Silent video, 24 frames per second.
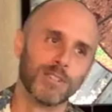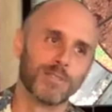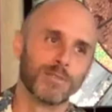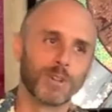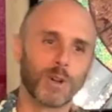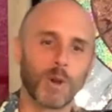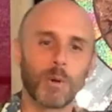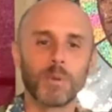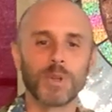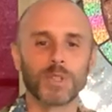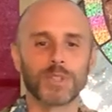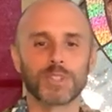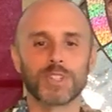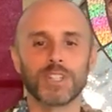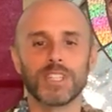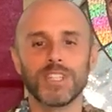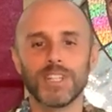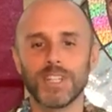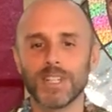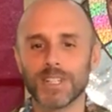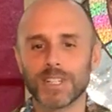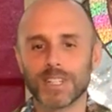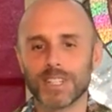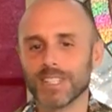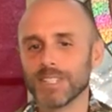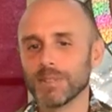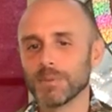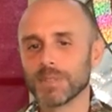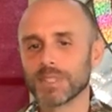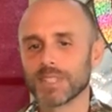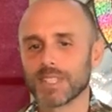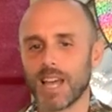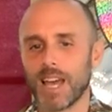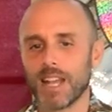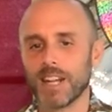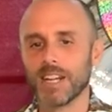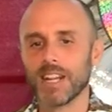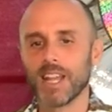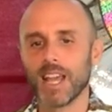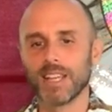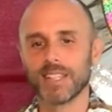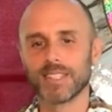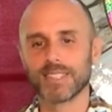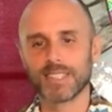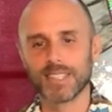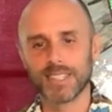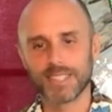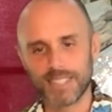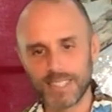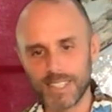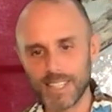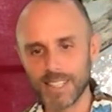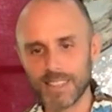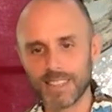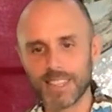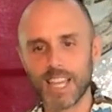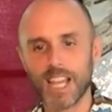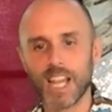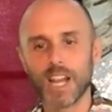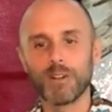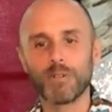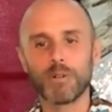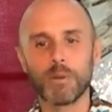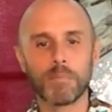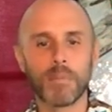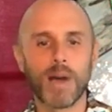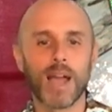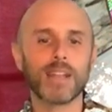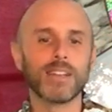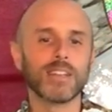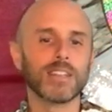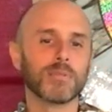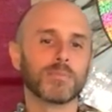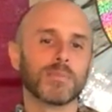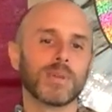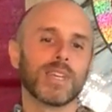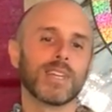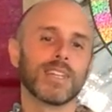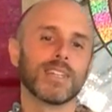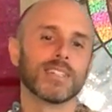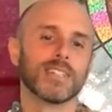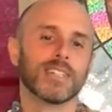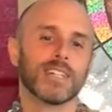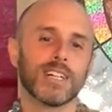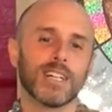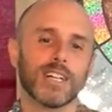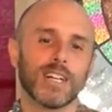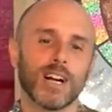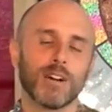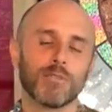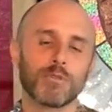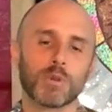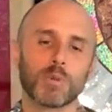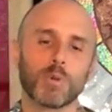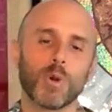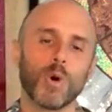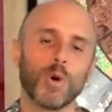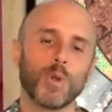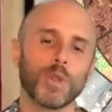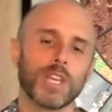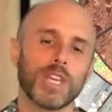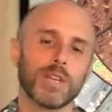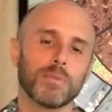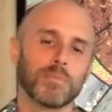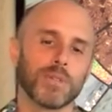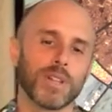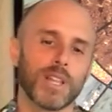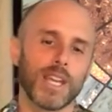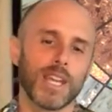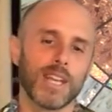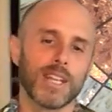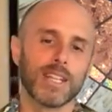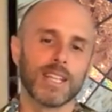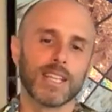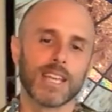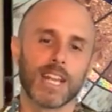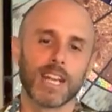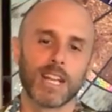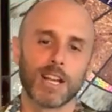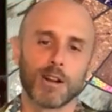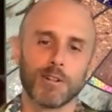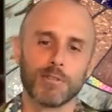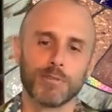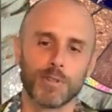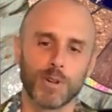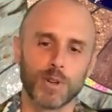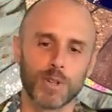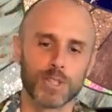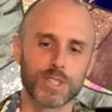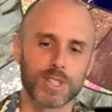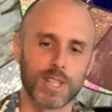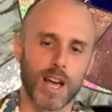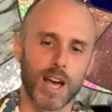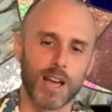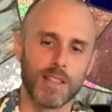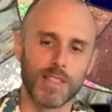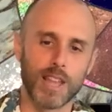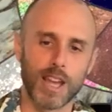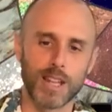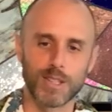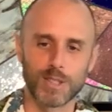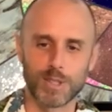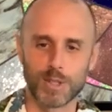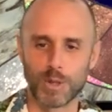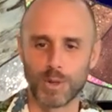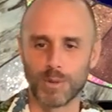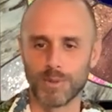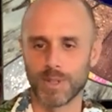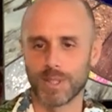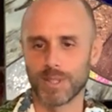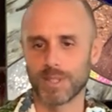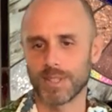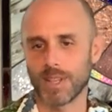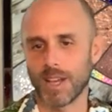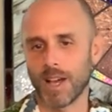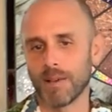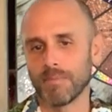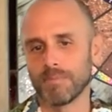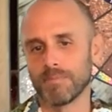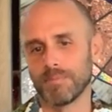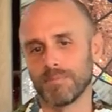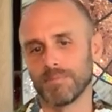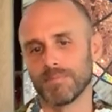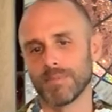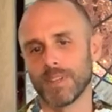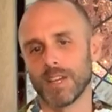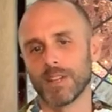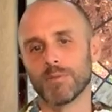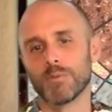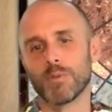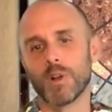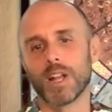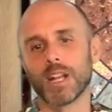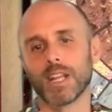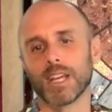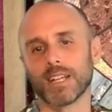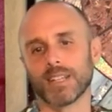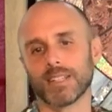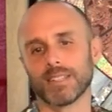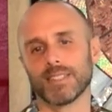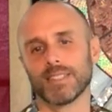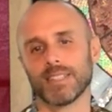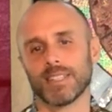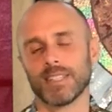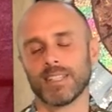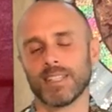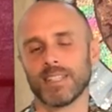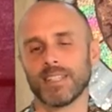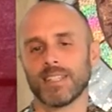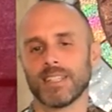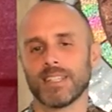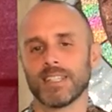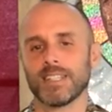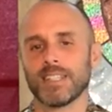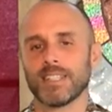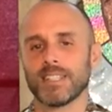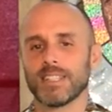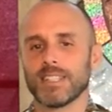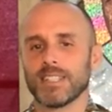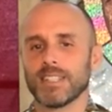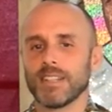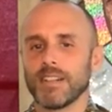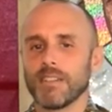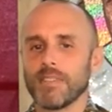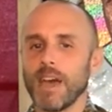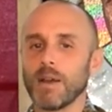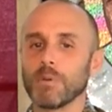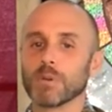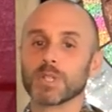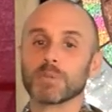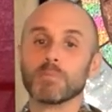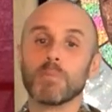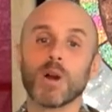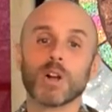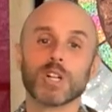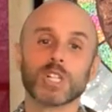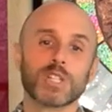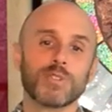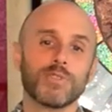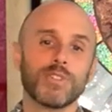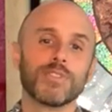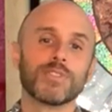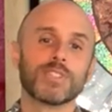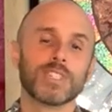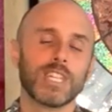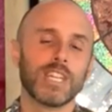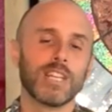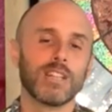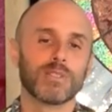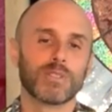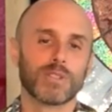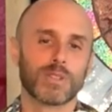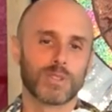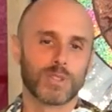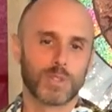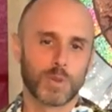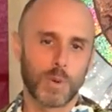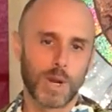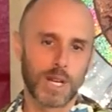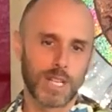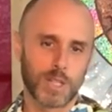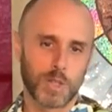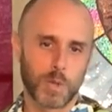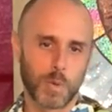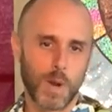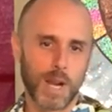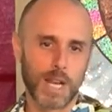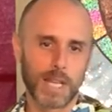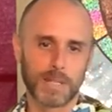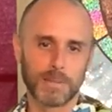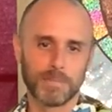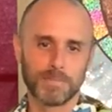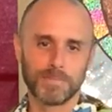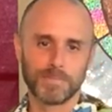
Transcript: for almost a year, it was kind of nice to see it there, reminding me of the role he played in getting our first online service up and running. That was March 15th, 2020.